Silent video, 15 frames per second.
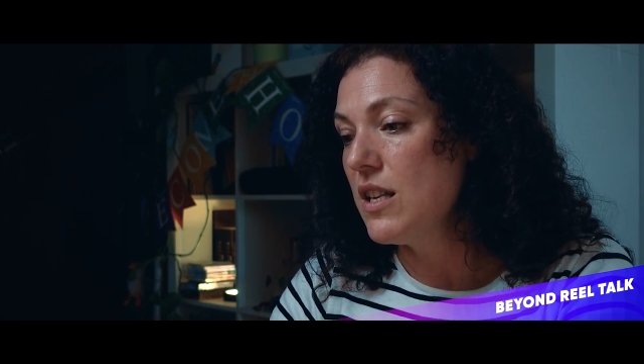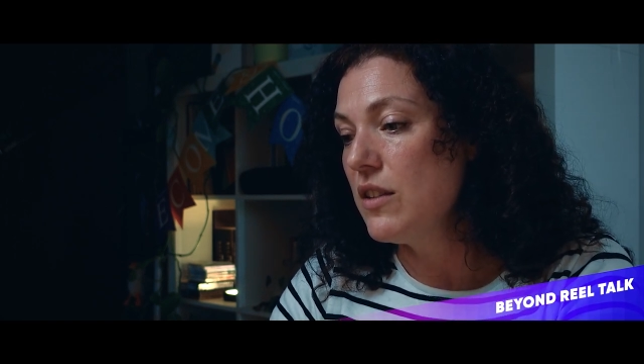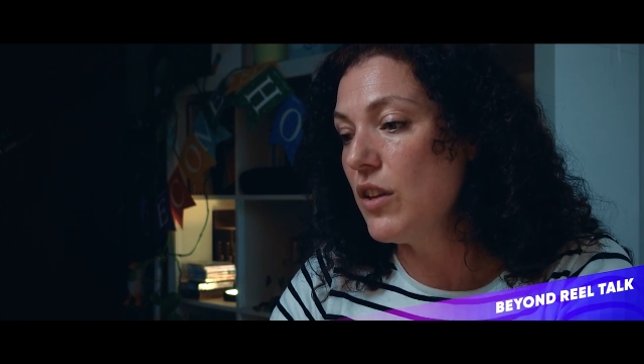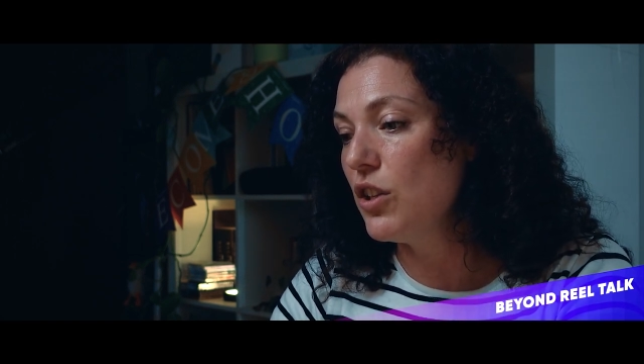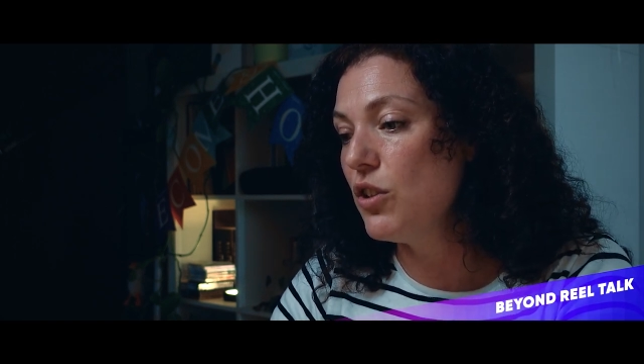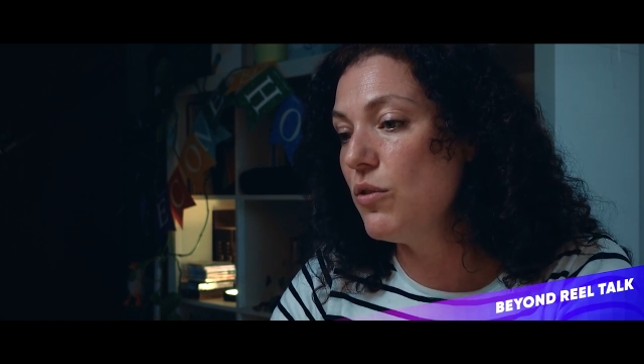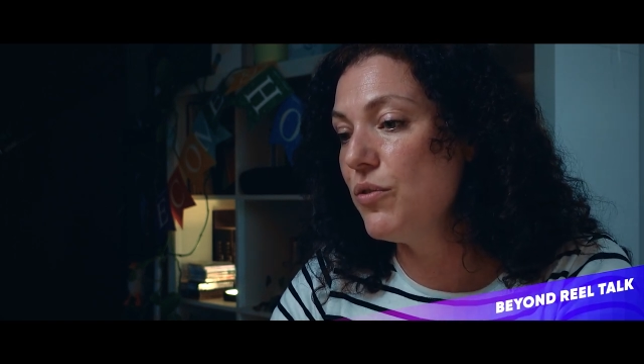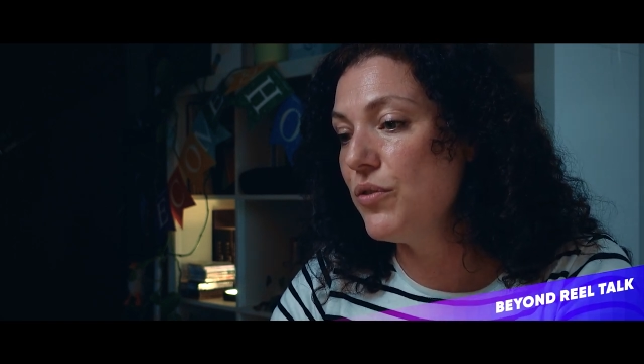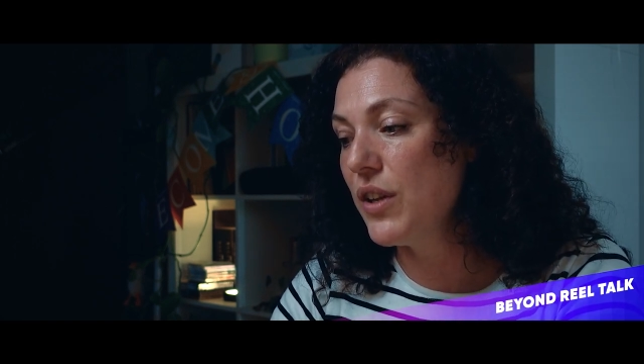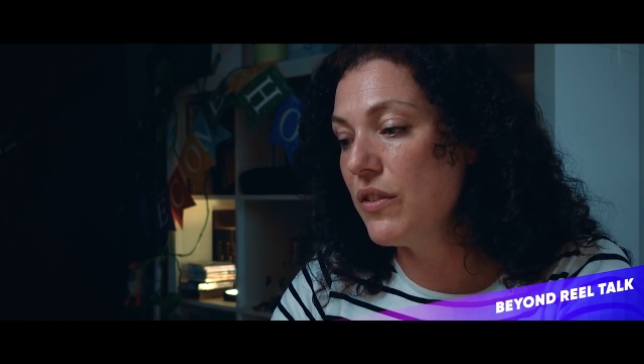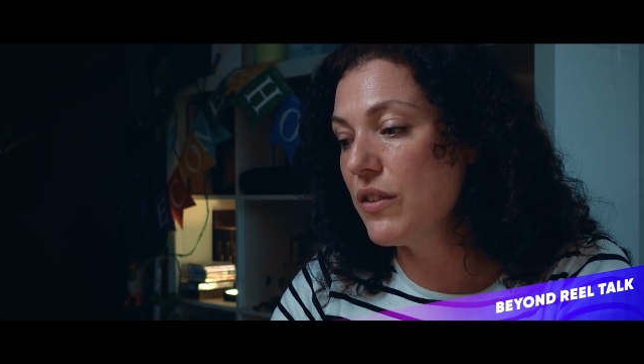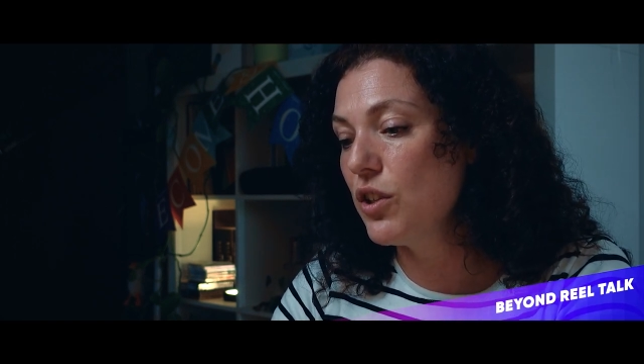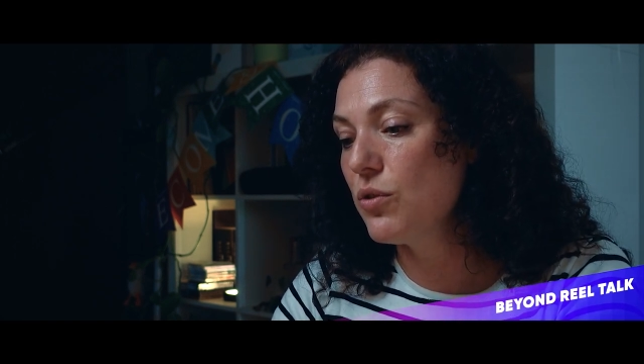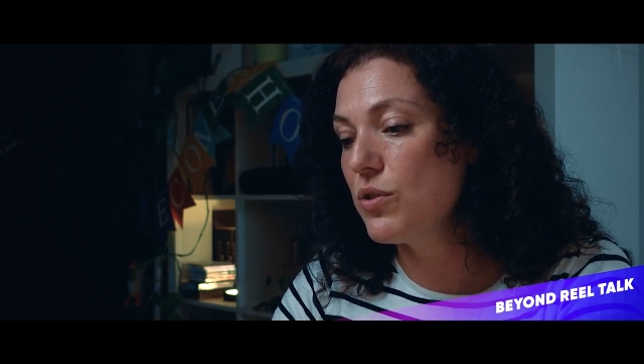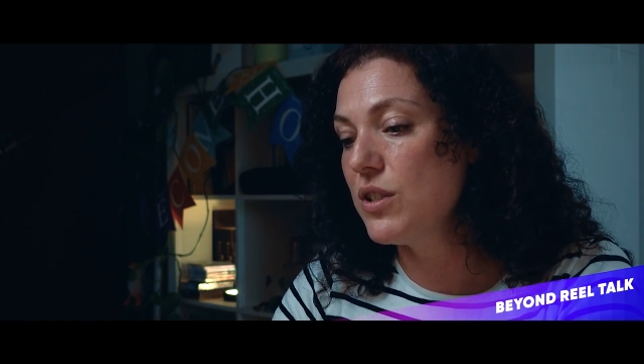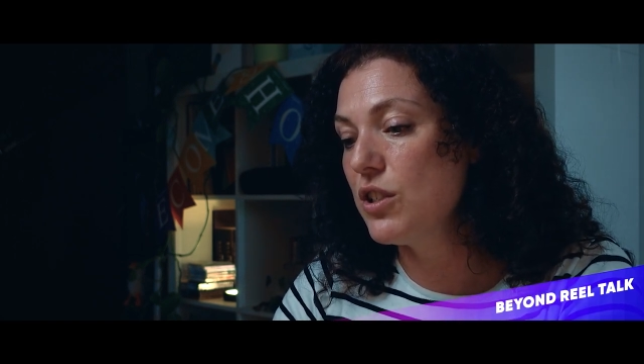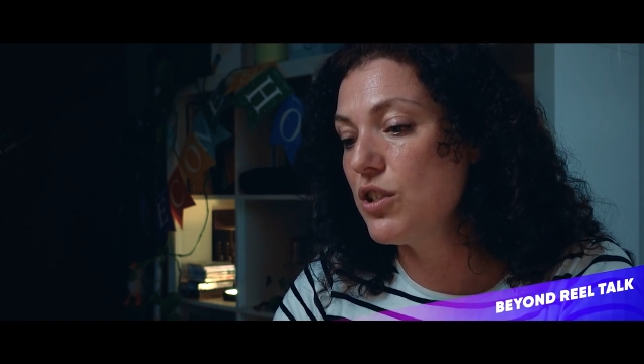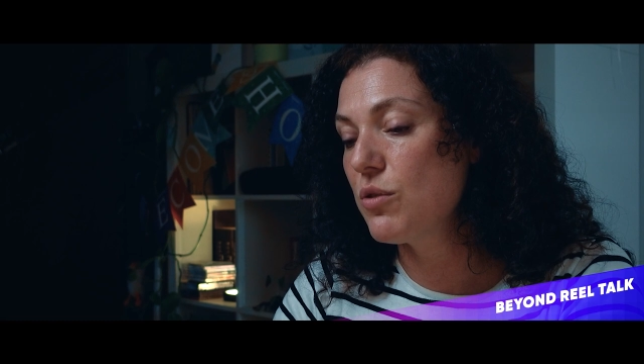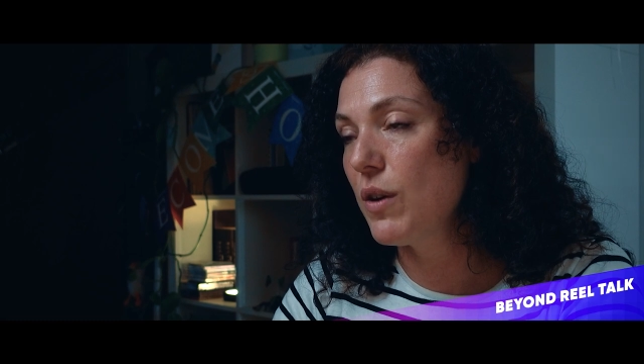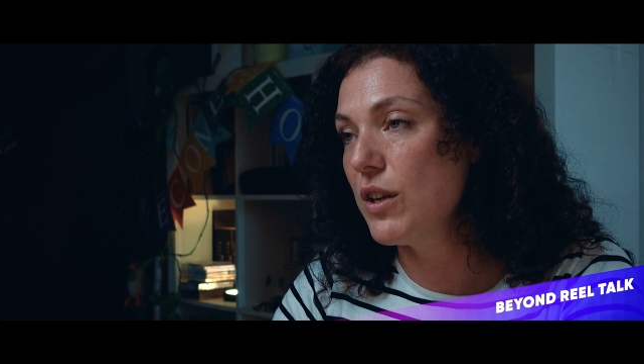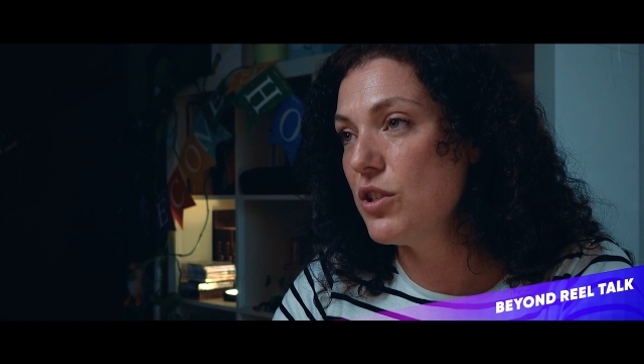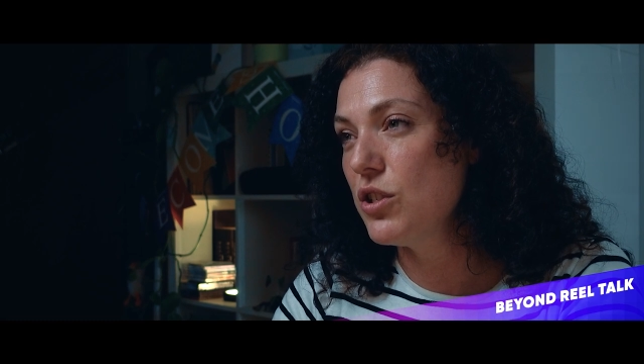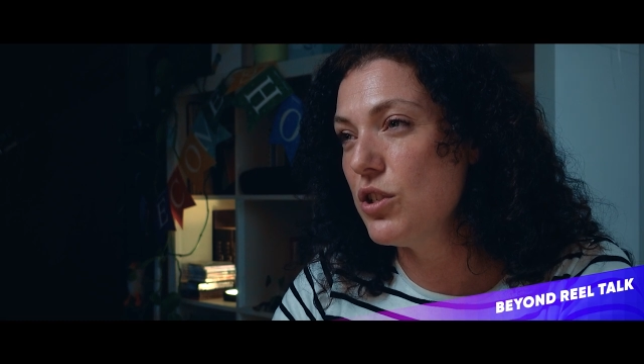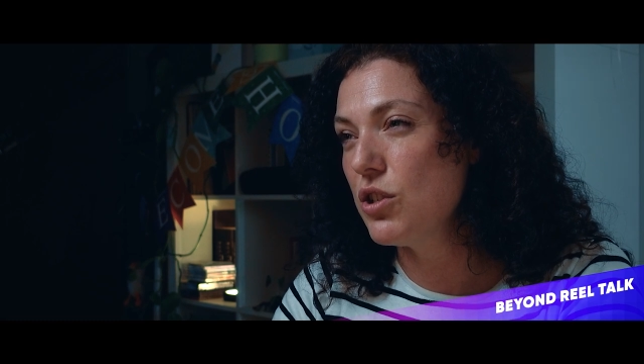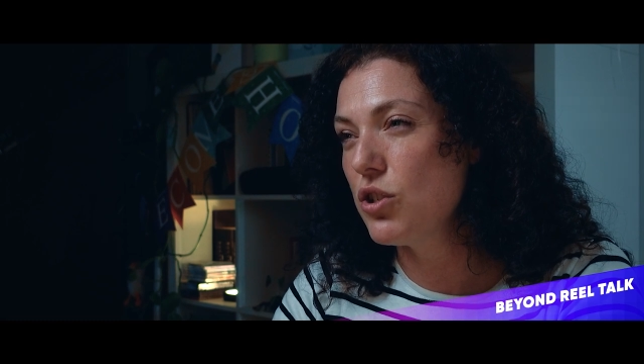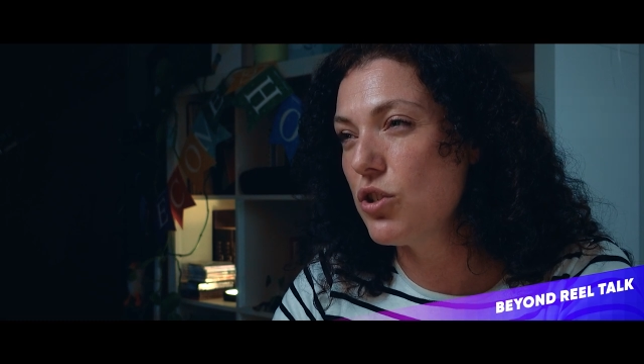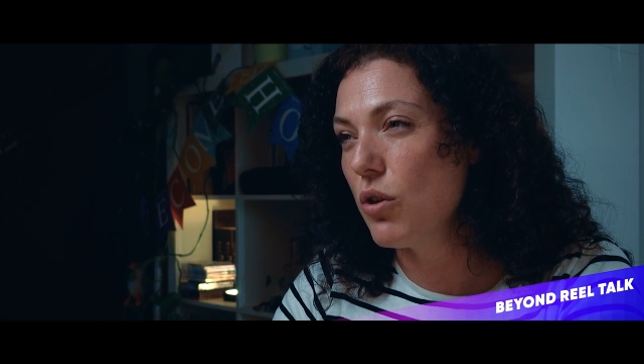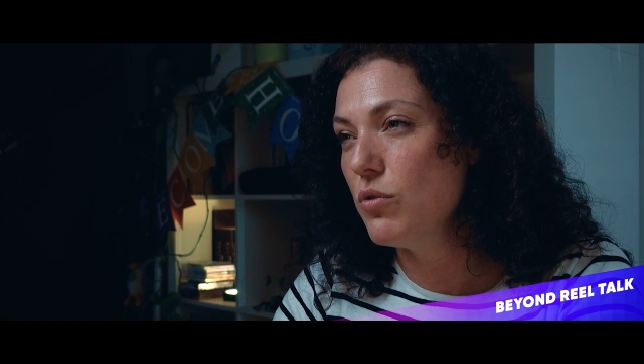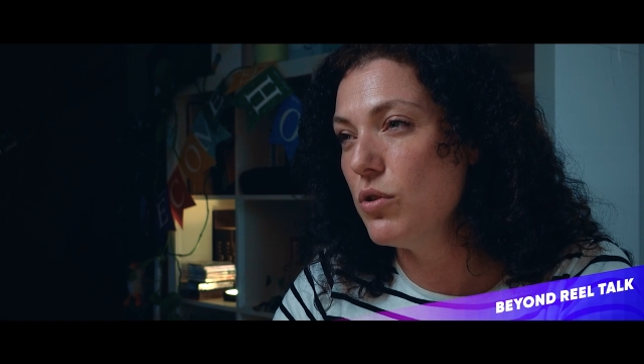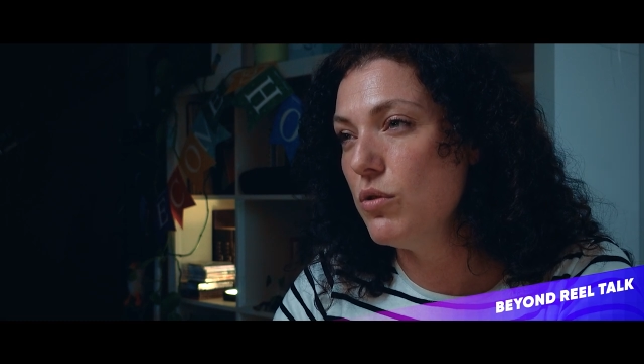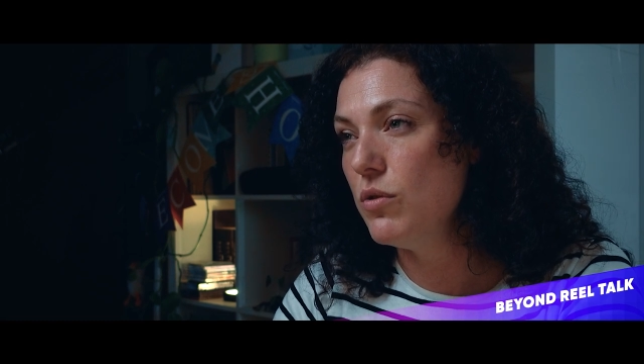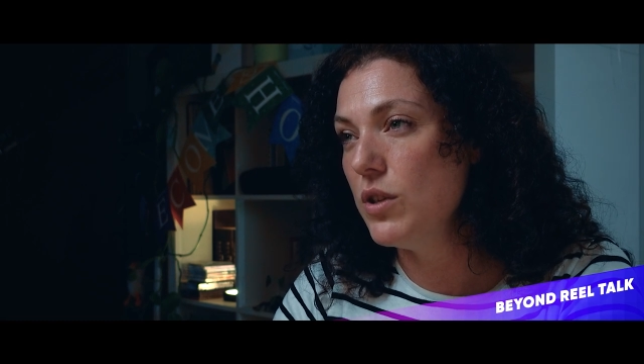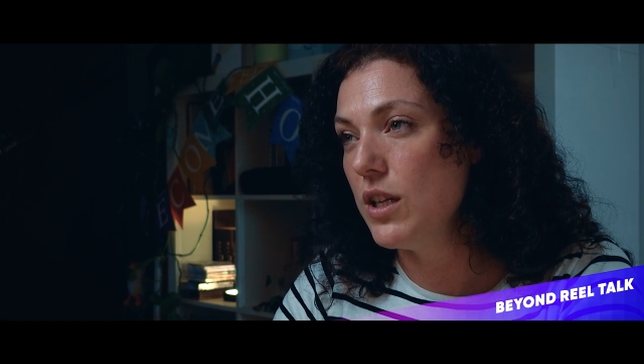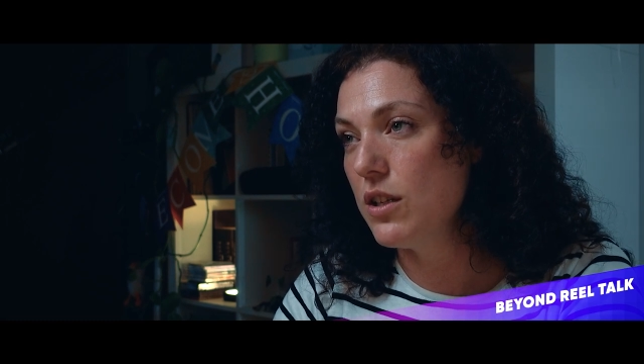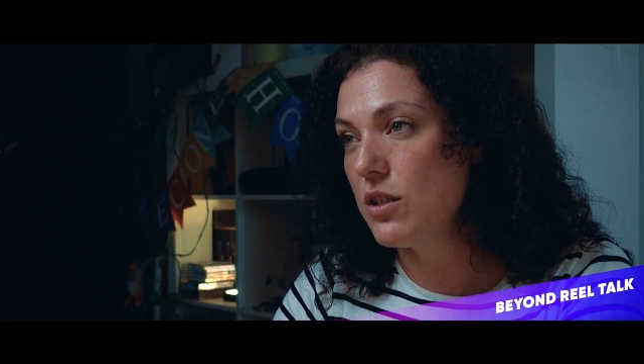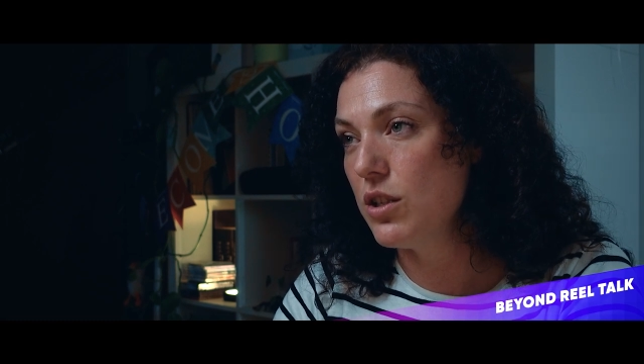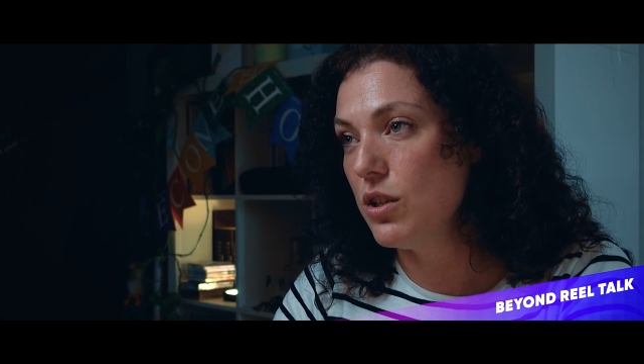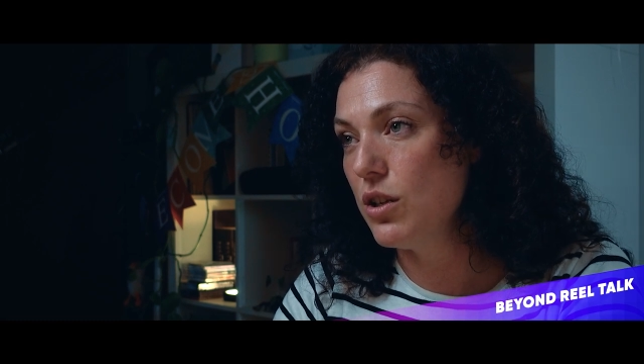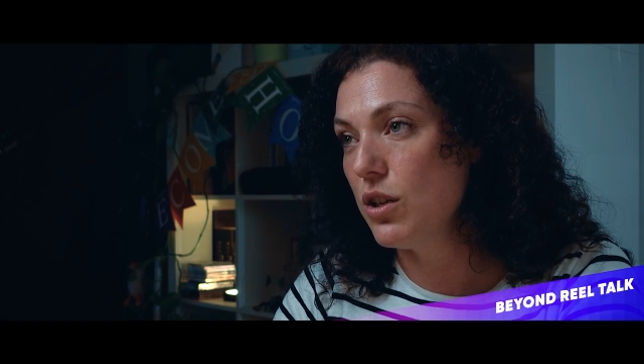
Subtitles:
that you think that your situation is so unique to